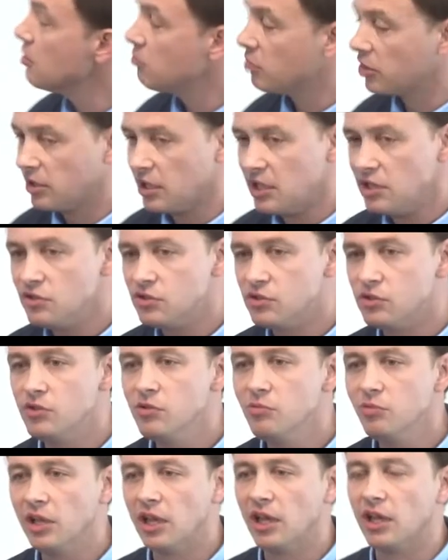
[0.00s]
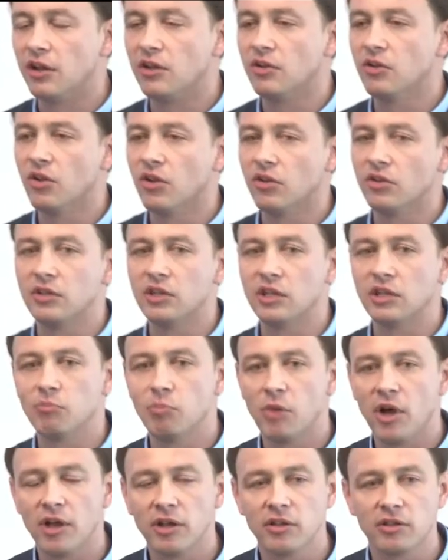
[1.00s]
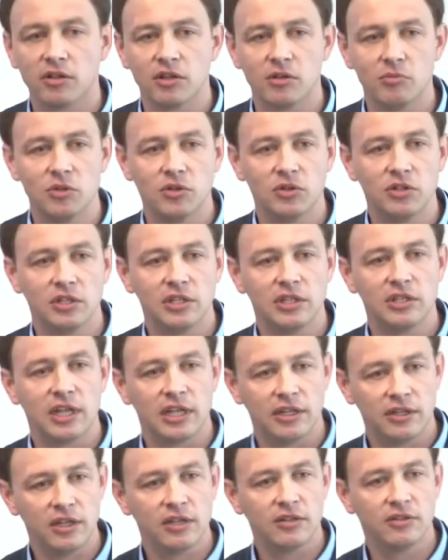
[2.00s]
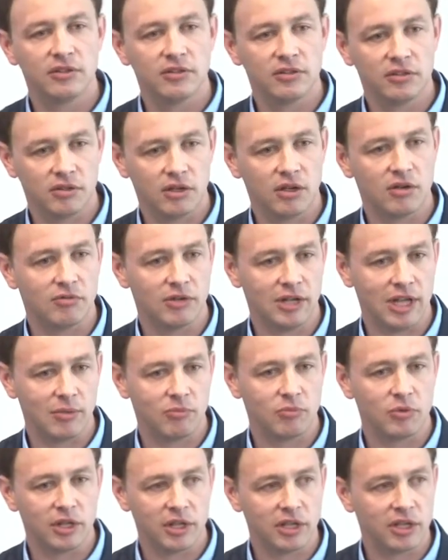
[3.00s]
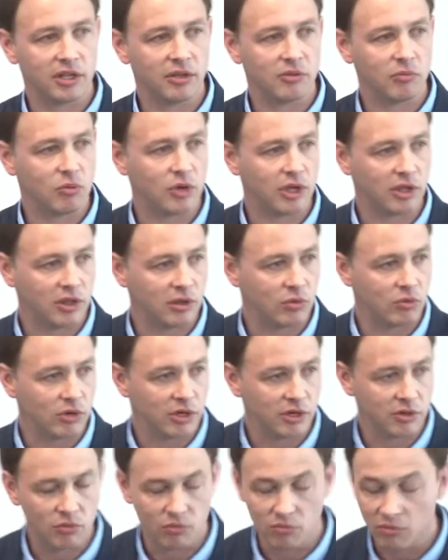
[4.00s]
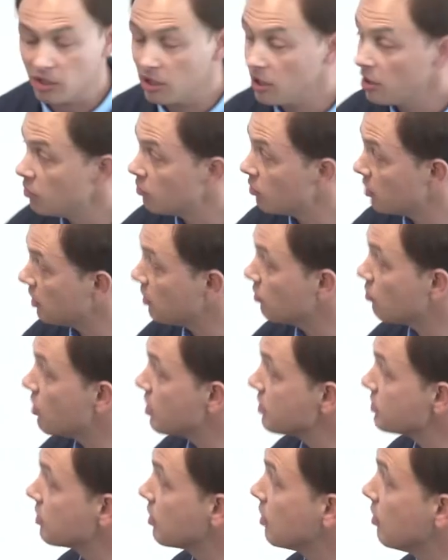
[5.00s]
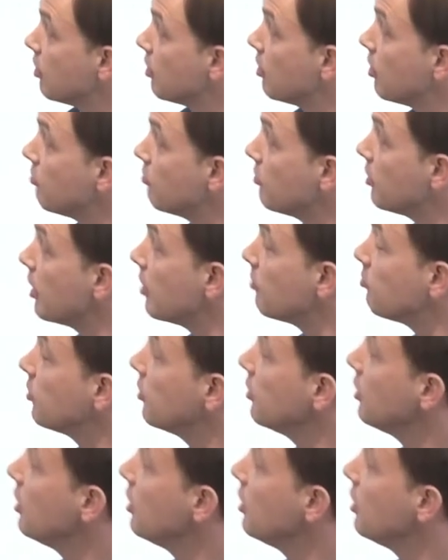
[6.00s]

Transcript: but then zoomed in on the part of the community that did overlap, where, they, where, there, were, where there was uh, overlap.